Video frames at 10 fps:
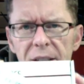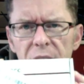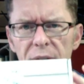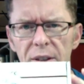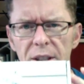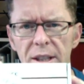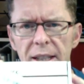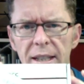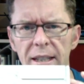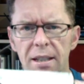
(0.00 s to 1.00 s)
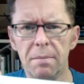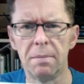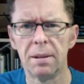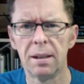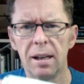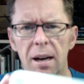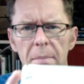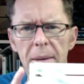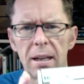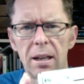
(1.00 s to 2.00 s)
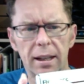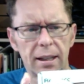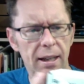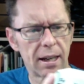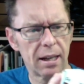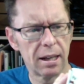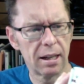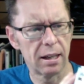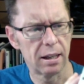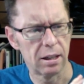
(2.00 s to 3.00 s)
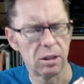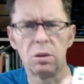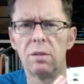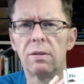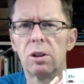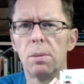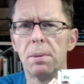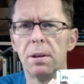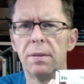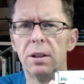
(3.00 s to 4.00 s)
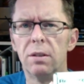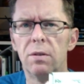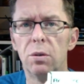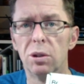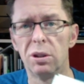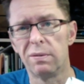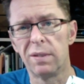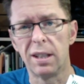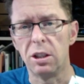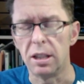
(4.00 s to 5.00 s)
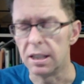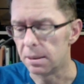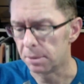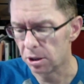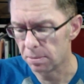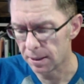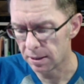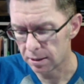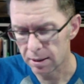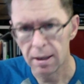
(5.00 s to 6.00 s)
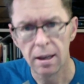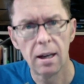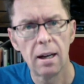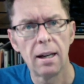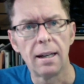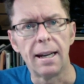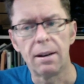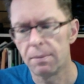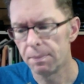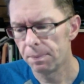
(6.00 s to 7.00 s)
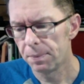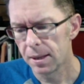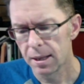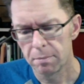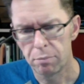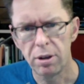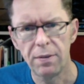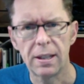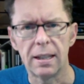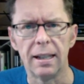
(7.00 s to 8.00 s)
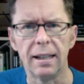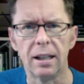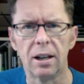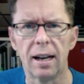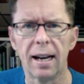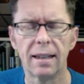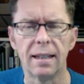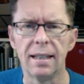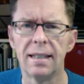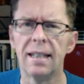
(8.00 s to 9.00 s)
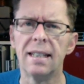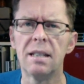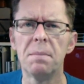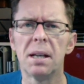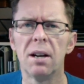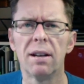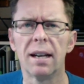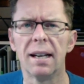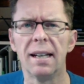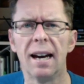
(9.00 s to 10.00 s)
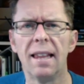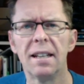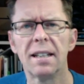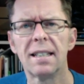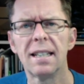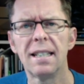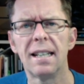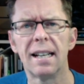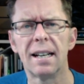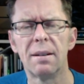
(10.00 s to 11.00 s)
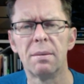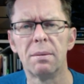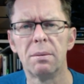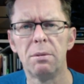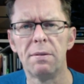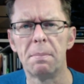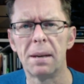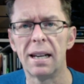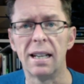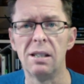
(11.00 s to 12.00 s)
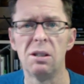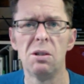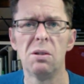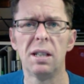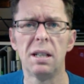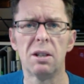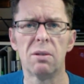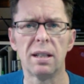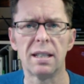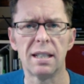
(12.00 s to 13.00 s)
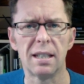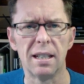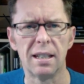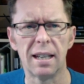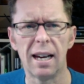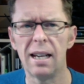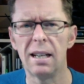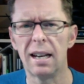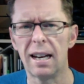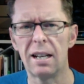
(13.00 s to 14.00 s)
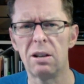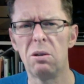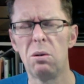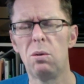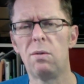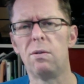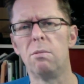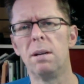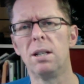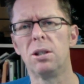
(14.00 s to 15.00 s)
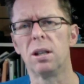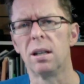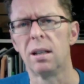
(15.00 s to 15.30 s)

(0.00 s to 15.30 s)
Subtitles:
Diversity system? A bit like a sort of copy of the LaForge, in fact, uses the same code base. Now, previously I had this, it seemed to go okay, and then I tested it out with a plane, not at any great distance, and I had an awful picture.